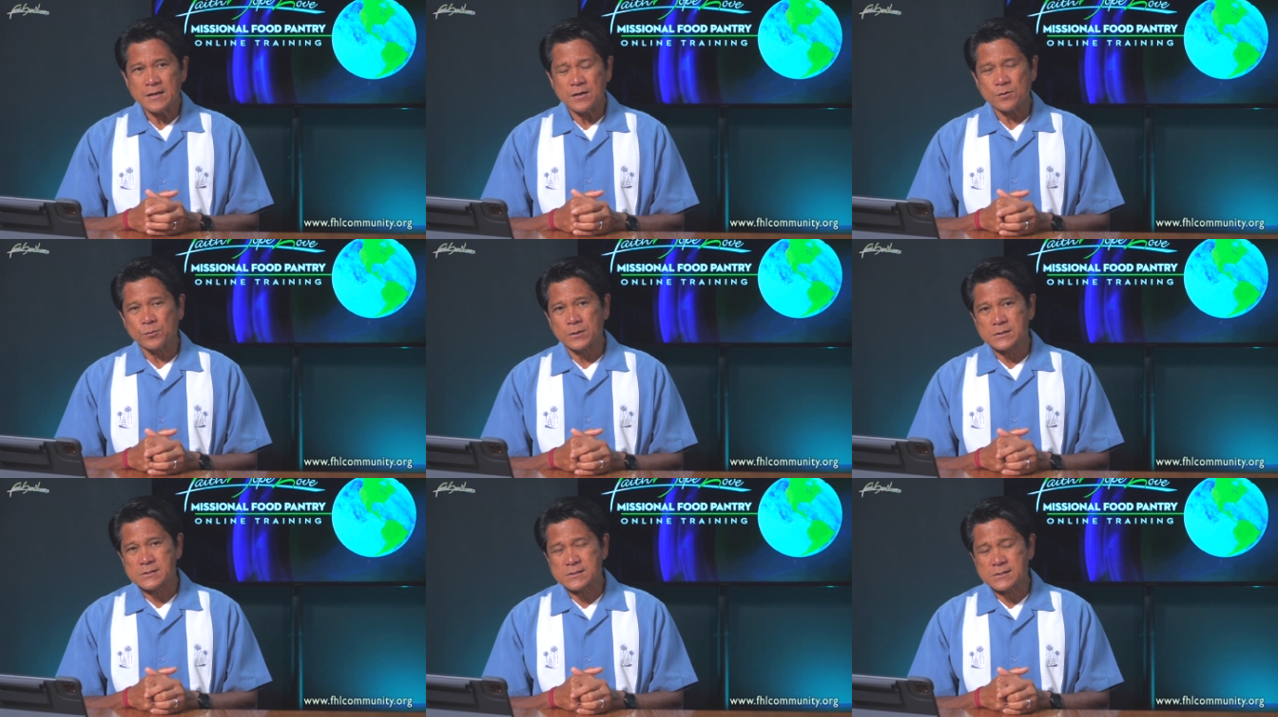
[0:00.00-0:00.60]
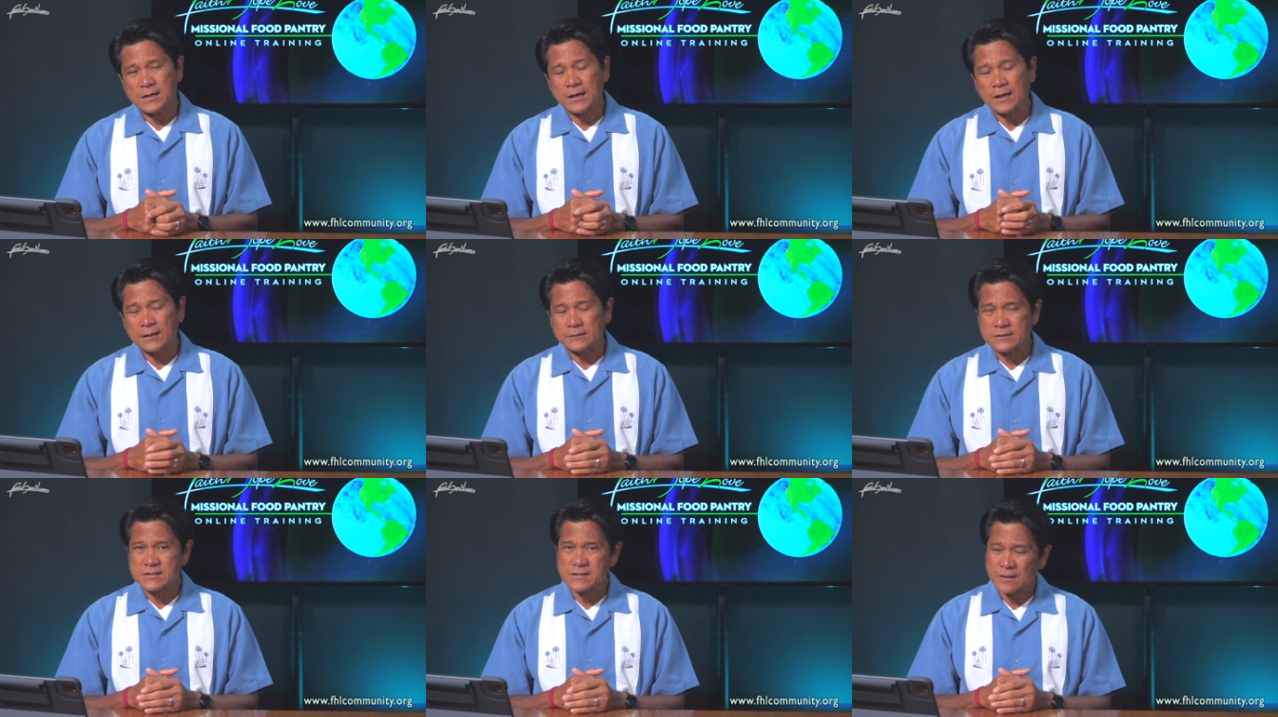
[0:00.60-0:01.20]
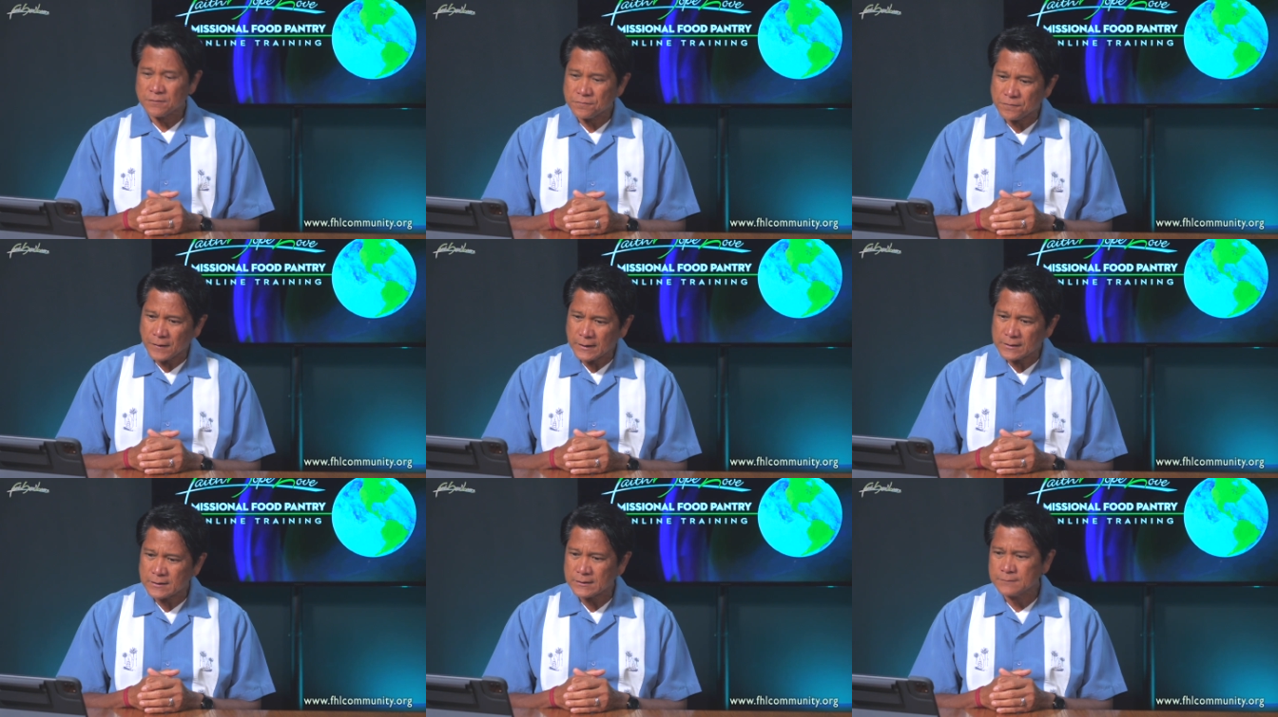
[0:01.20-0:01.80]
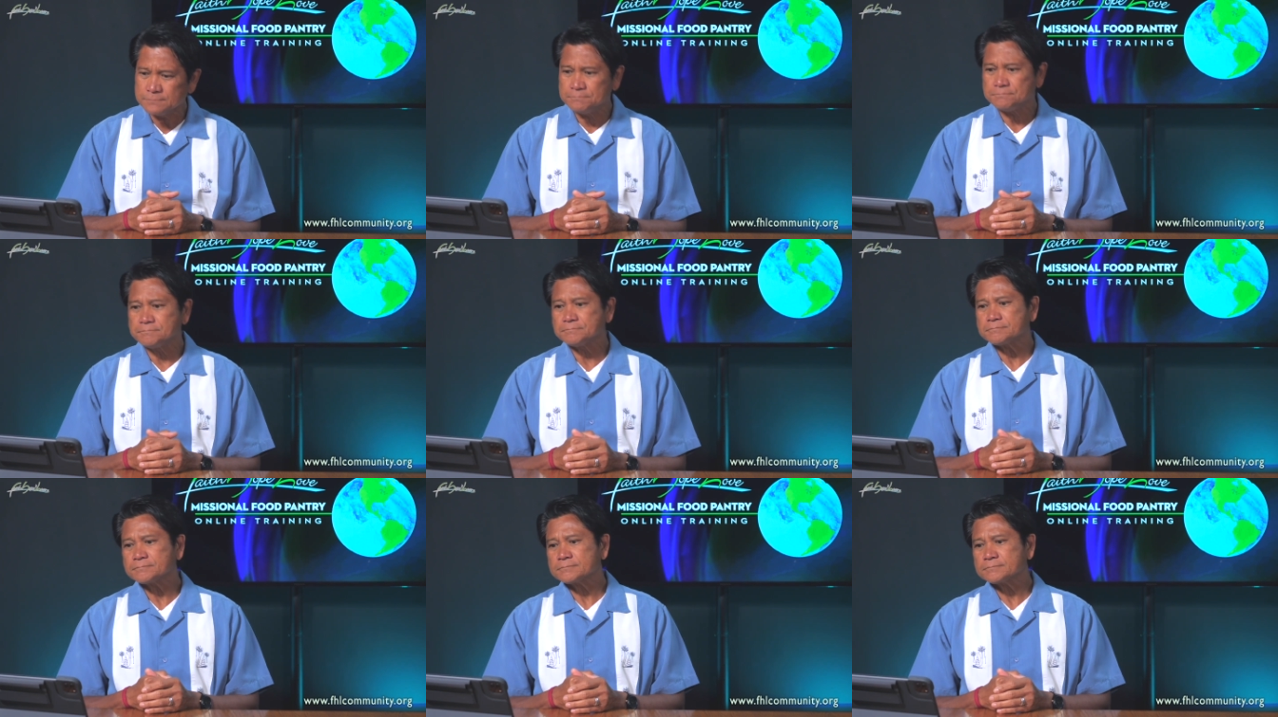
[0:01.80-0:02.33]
It was self-funded,